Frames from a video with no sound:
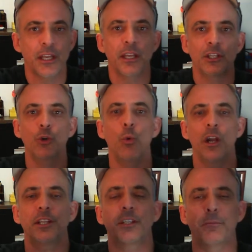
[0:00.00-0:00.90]
You want
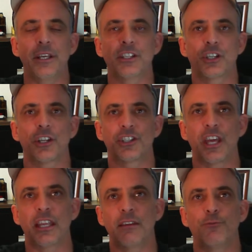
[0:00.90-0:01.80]
it to be such
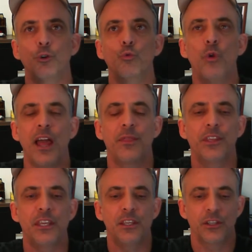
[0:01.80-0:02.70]
that if you read
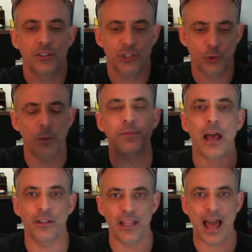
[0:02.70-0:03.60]
the script
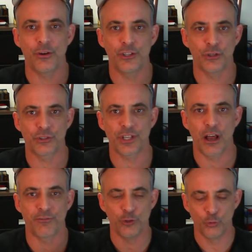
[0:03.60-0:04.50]
out loud to
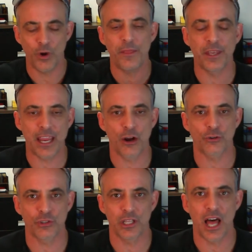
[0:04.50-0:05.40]
yourself and you read the
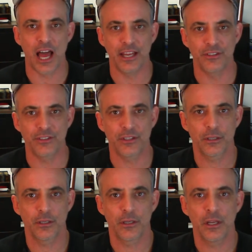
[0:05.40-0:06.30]
characters' lines
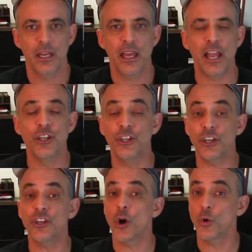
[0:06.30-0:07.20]
and you
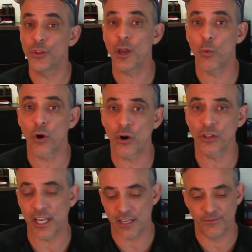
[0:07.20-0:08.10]
didn't know who they were,
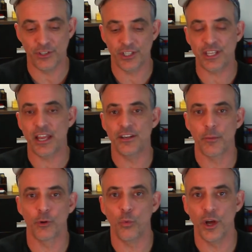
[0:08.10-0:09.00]
like if you just had
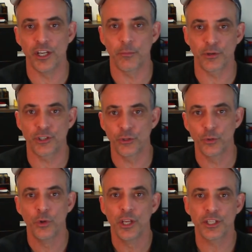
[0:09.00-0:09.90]
number one, number
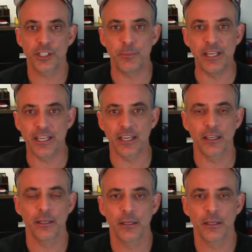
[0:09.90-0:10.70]
two speaking,